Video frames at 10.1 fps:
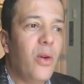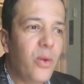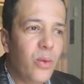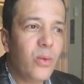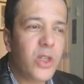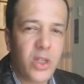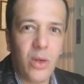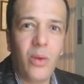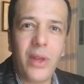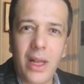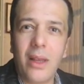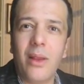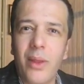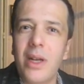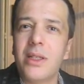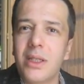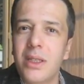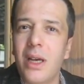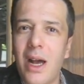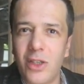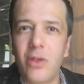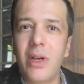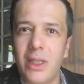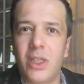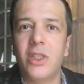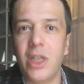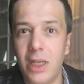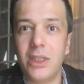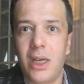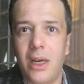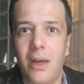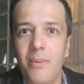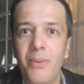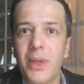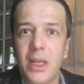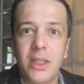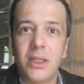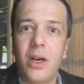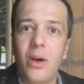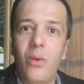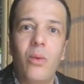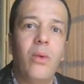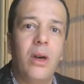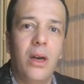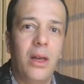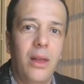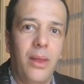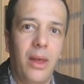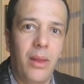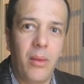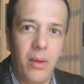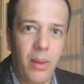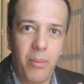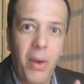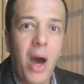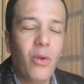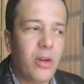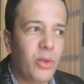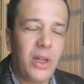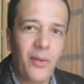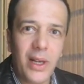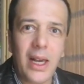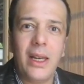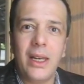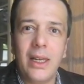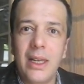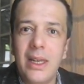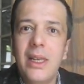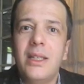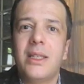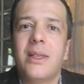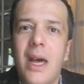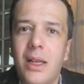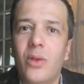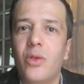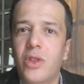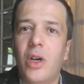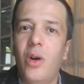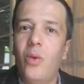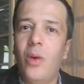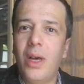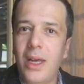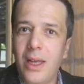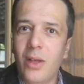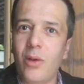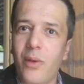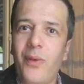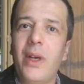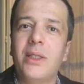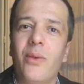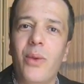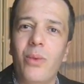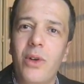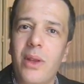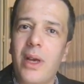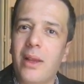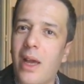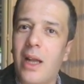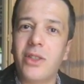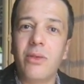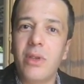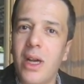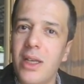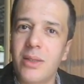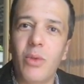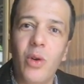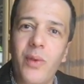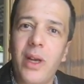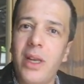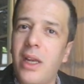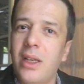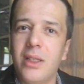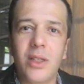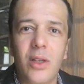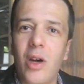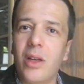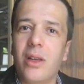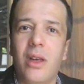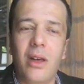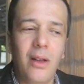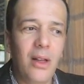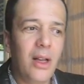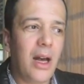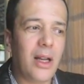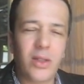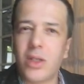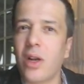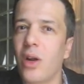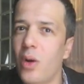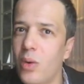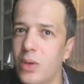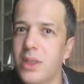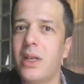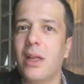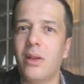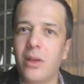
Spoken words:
who show that Algeria is changing. So the power Bouteflika needs that to show to the face of the world that Algeria is moving, and it's not as close that